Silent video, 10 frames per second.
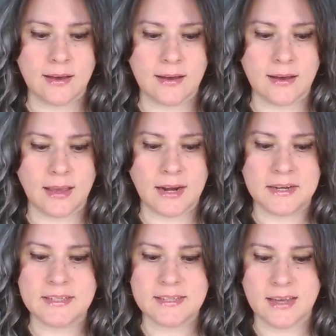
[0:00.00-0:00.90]
uh, and
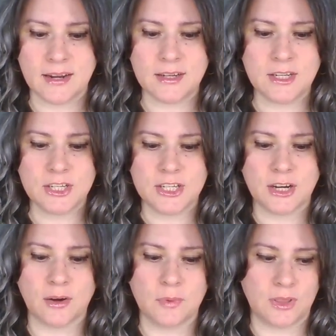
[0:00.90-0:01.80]
I decided to
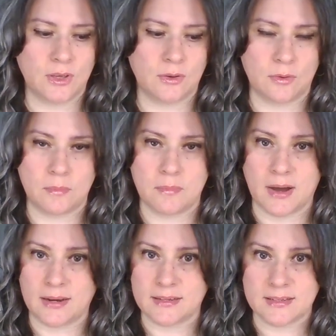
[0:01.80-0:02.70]
share it with you,
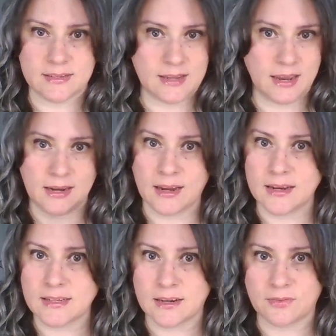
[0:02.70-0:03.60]
minus any
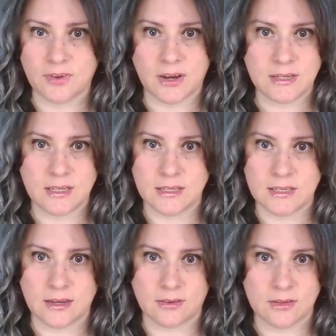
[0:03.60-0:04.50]
identifying
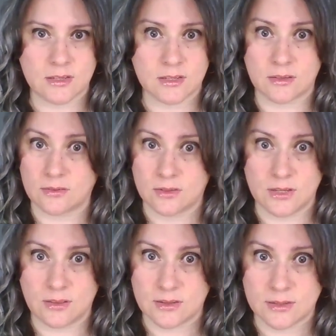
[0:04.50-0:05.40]
details
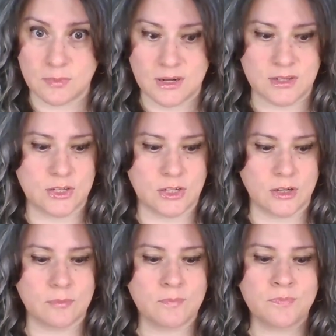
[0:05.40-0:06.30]
to this
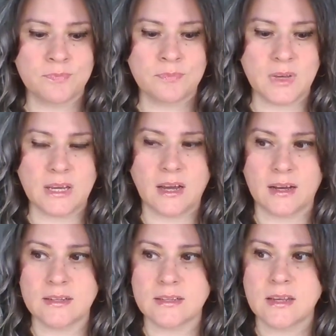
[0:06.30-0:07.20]
minister,
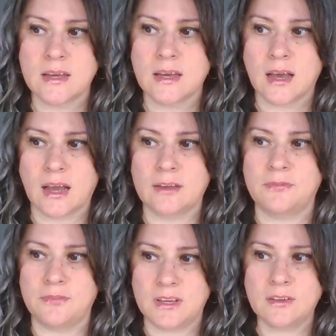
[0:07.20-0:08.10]
because I
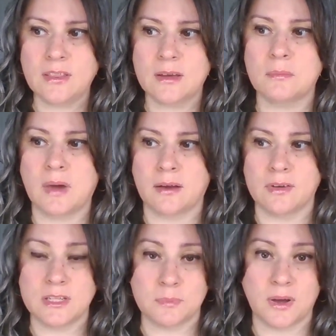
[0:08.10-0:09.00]
feel that my
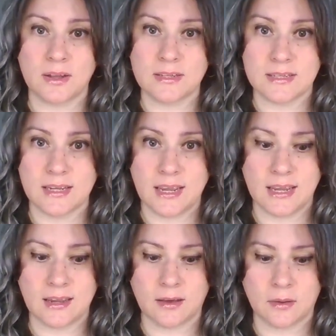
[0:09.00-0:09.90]
response to
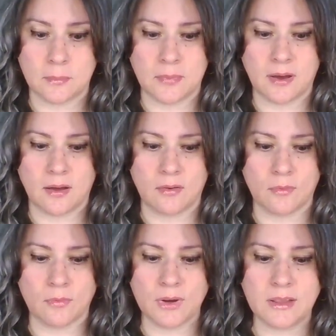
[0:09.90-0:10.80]
him
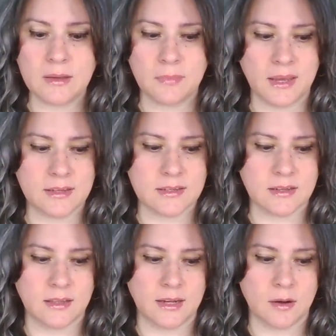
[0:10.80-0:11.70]
really makes
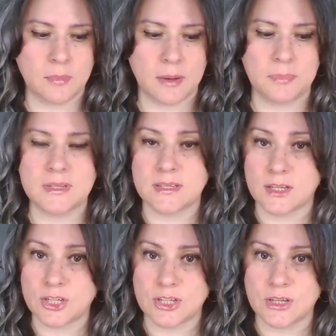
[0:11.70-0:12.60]
clear my
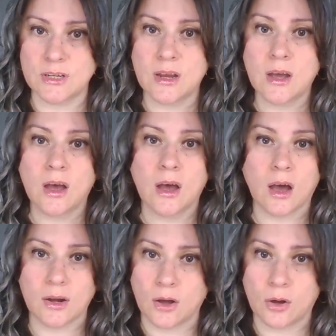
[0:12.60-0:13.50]
position
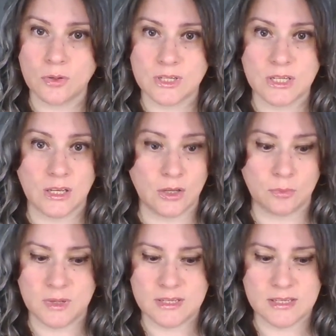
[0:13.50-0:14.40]
on hosting
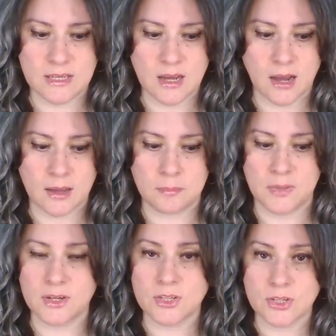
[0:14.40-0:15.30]
UPCI
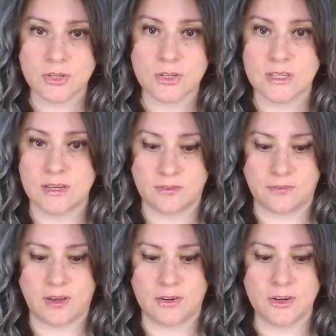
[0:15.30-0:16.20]
ministers and
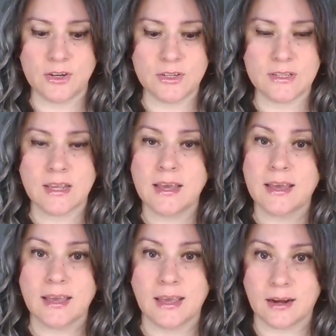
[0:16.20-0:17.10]
defenders.
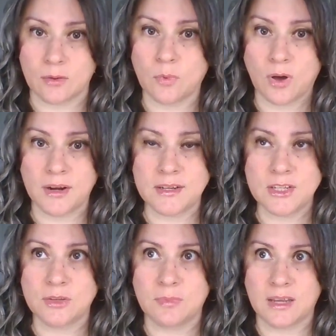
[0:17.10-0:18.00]
And I wanted
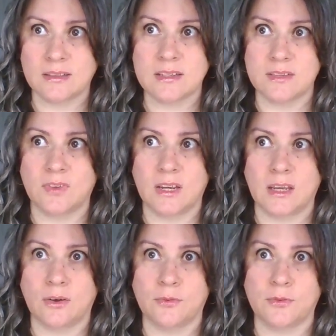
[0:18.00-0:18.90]
to make this
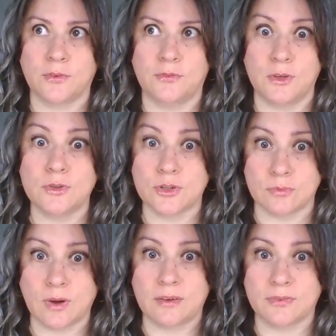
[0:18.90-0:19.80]
video for future
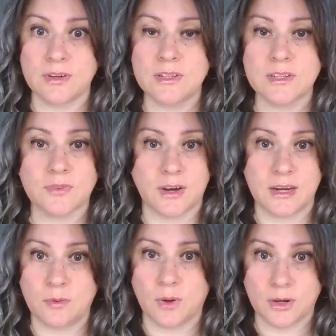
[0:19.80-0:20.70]
reference for
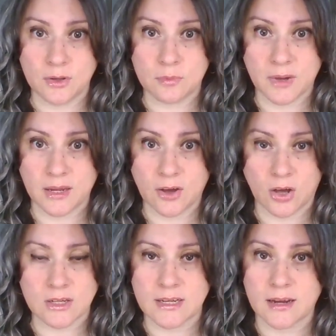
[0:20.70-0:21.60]
anyone who might
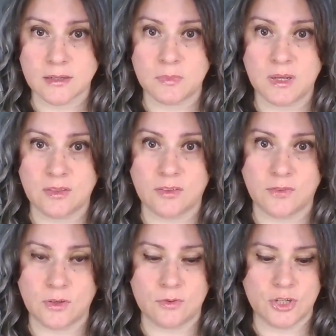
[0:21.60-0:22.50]
contact me in the
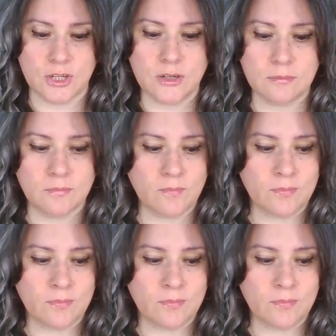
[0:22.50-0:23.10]
future.